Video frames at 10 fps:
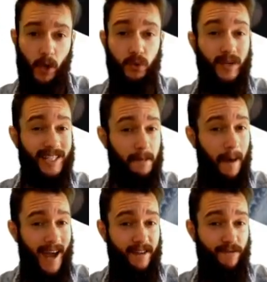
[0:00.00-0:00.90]
You get to
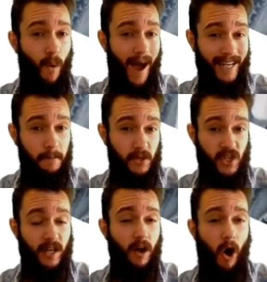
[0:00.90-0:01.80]
pay for
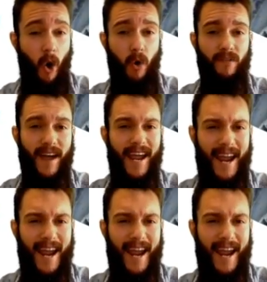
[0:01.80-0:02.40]
80% of